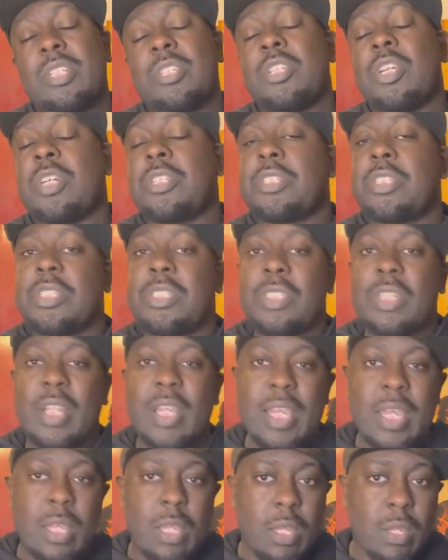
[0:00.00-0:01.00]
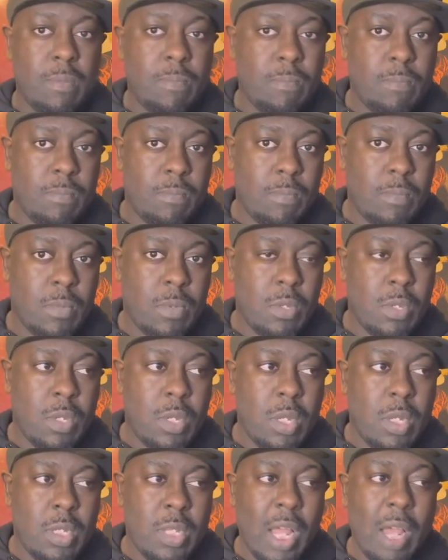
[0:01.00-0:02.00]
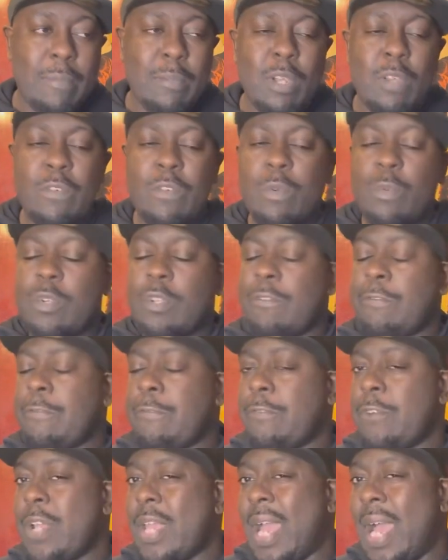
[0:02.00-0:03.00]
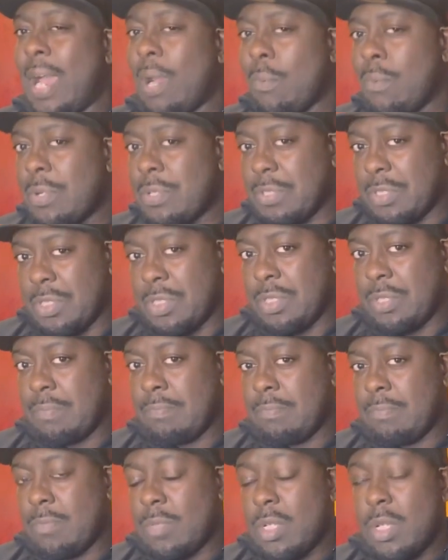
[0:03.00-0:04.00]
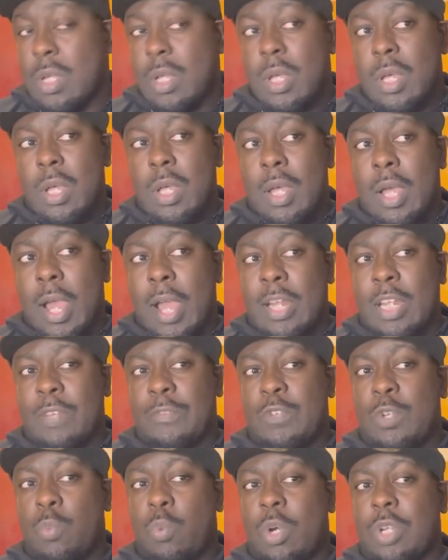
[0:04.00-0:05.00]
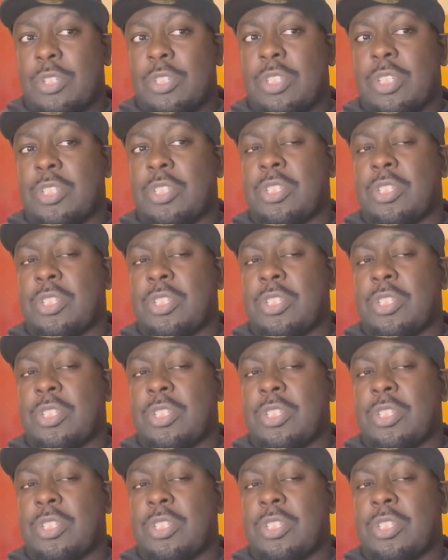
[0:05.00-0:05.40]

Justice League. That movie was 3 hours. And if you watch the